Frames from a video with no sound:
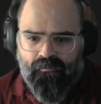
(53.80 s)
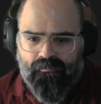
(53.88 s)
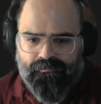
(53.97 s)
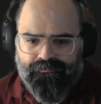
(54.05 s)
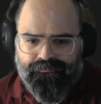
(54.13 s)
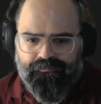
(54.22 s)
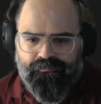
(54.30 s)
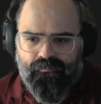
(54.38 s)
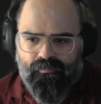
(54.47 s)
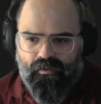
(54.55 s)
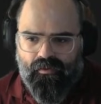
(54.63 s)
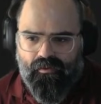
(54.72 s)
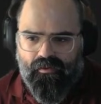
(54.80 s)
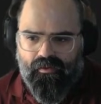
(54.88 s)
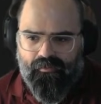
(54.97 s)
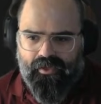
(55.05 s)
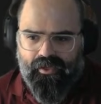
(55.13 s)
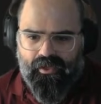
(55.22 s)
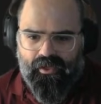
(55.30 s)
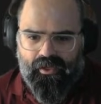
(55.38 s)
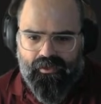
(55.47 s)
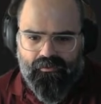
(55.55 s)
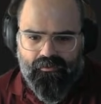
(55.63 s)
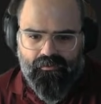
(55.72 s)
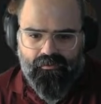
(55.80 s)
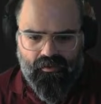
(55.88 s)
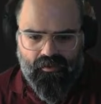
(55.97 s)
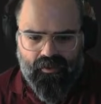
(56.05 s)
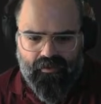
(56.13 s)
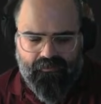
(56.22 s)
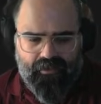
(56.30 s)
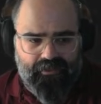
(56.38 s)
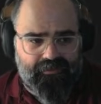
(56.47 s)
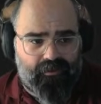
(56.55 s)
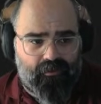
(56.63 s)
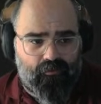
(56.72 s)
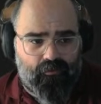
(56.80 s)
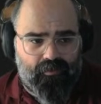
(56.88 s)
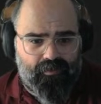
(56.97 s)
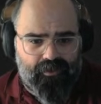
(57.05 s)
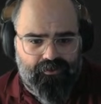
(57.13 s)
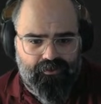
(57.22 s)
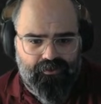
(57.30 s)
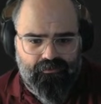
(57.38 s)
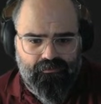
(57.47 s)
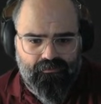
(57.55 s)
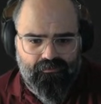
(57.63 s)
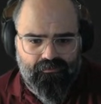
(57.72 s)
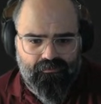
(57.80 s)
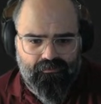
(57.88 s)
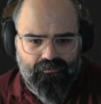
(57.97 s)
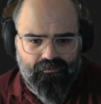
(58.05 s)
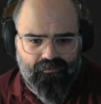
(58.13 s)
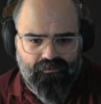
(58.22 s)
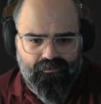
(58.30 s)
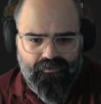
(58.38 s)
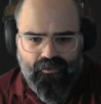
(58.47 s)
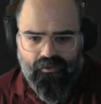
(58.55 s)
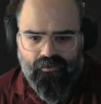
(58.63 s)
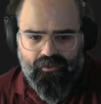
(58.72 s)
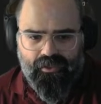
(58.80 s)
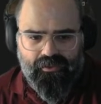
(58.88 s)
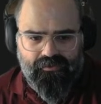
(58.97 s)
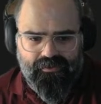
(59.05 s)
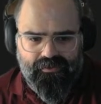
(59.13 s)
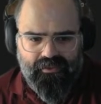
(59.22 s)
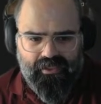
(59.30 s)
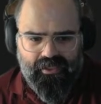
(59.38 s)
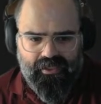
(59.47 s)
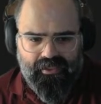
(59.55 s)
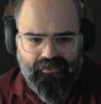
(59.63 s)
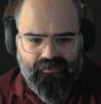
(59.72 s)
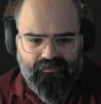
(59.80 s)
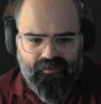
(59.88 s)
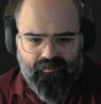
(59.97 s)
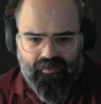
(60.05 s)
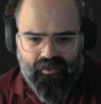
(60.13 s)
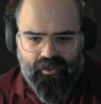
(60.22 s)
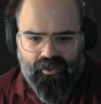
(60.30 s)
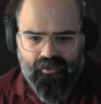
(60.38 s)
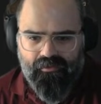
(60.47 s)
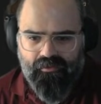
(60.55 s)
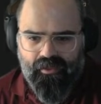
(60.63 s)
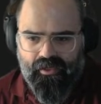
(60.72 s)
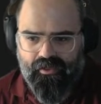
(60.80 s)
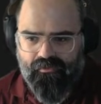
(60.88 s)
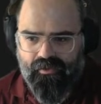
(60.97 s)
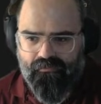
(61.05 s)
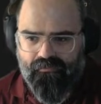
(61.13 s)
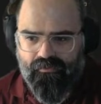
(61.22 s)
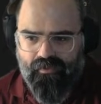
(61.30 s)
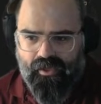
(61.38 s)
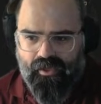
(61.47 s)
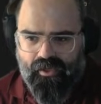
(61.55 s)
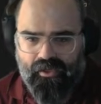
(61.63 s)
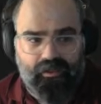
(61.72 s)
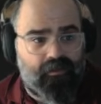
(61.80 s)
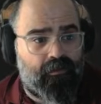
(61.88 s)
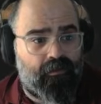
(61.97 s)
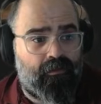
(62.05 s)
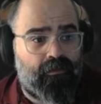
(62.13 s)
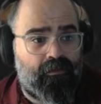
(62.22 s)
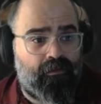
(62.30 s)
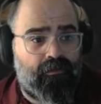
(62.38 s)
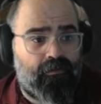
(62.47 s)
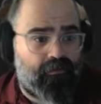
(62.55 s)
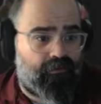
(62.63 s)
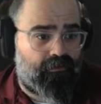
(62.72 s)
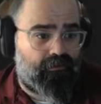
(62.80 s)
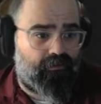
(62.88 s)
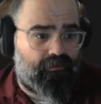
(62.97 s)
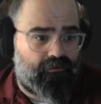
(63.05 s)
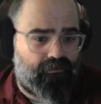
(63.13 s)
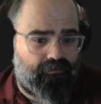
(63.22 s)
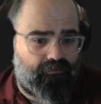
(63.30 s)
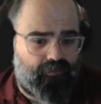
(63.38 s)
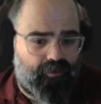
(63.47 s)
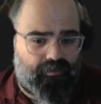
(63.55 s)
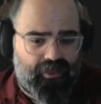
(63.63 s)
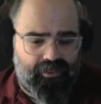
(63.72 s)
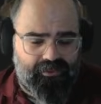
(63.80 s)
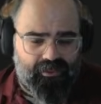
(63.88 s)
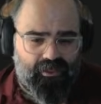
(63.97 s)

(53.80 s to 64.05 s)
And then we got kind of an SEO one-pager. So it uses the Ahrefs API, and it'll give you a one page on